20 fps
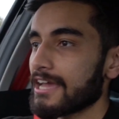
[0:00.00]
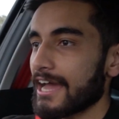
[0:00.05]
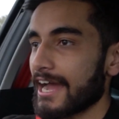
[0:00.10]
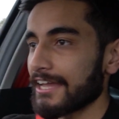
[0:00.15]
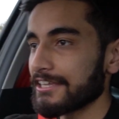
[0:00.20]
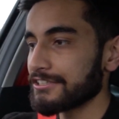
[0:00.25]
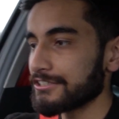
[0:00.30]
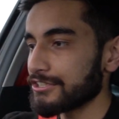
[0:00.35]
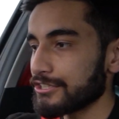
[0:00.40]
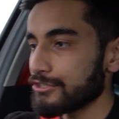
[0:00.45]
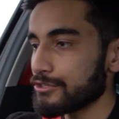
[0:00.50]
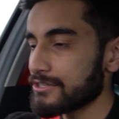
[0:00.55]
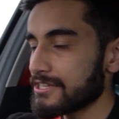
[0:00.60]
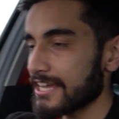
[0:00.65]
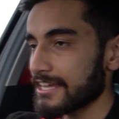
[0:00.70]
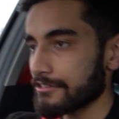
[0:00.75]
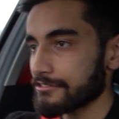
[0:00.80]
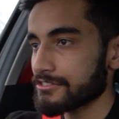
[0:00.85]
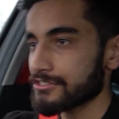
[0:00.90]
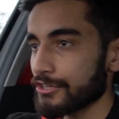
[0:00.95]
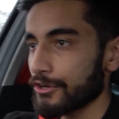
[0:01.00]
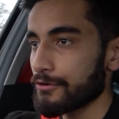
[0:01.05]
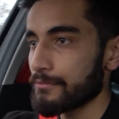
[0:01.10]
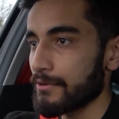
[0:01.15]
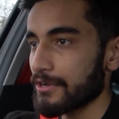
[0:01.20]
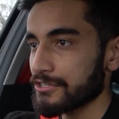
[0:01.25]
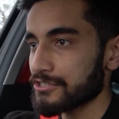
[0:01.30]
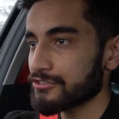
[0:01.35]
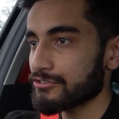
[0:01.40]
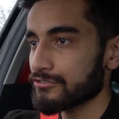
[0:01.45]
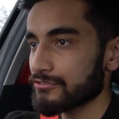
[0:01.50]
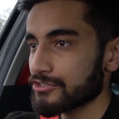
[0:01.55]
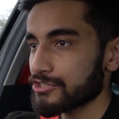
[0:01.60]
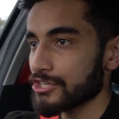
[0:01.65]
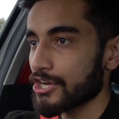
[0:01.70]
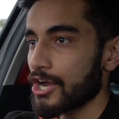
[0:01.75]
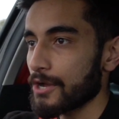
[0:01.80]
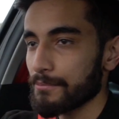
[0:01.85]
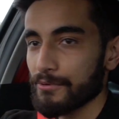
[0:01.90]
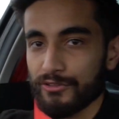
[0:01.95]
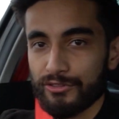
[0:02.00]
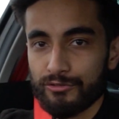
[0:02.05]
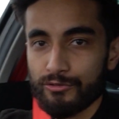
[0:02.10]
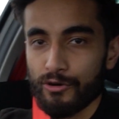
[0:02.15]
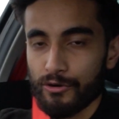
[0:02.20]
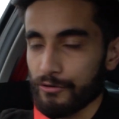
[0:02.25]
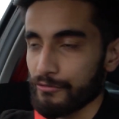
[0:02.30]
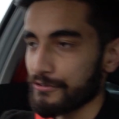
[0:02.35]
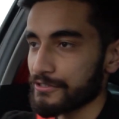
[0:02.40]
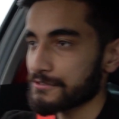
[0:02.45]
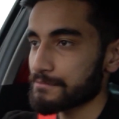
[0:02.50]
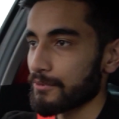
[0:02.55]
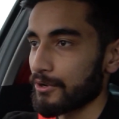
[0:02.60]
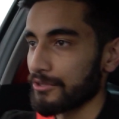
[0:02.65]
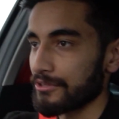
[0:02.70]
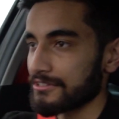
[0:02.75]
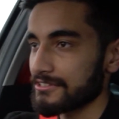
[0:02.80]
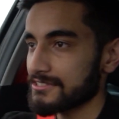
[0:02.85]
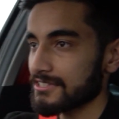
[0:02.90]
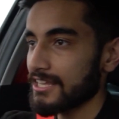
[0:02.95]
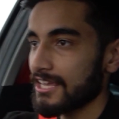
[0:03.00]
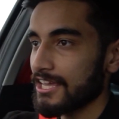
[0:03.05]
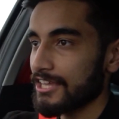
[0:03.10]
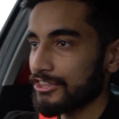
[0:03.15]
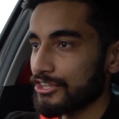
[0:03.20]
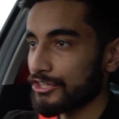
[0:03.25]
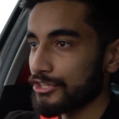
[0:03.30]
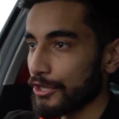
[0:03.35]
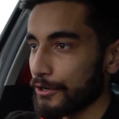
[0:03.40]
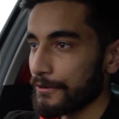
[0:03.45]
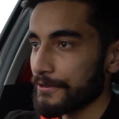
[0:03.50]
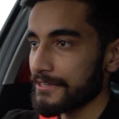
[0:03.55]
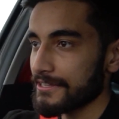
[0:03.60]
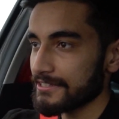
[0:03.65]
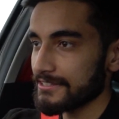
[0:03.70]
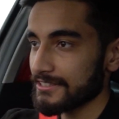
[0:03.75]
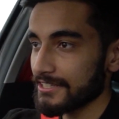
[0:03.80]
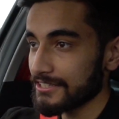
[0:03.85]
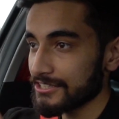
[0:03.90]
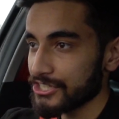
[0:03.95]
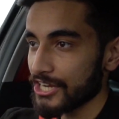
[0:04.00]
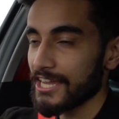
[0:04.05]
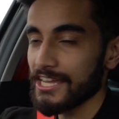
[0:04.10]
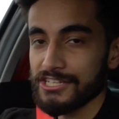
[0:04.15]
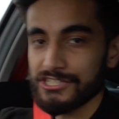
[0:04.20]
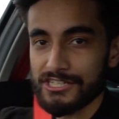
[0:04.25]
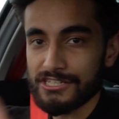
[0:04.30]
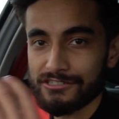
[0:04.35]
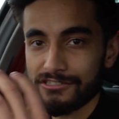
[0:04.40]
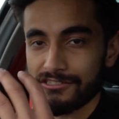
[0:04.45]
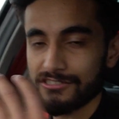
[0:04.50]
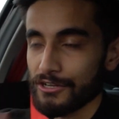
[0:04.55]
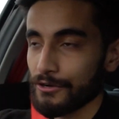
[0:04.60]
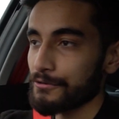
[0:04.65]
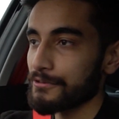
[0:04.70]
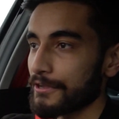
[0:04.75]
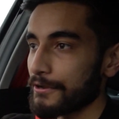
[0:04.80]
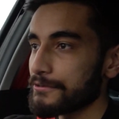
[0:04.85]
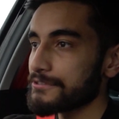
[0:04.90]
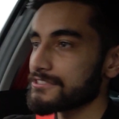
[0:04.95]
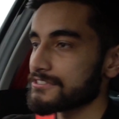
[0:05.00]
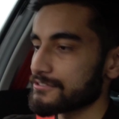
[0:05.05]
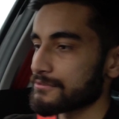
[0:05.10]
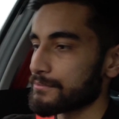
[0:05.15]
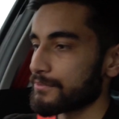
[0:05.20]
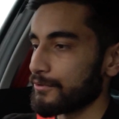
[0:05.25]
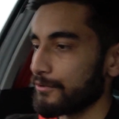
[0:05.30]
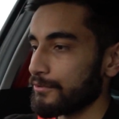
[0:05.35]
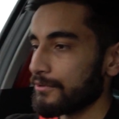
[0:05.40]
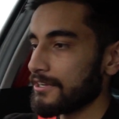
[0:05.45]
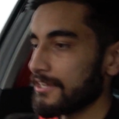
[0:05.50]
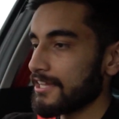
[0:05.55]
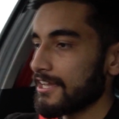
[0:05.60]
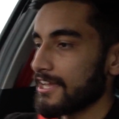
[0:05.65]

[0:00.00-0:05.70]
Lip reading: and you get so much sharper throttle response. The change is so noticeable.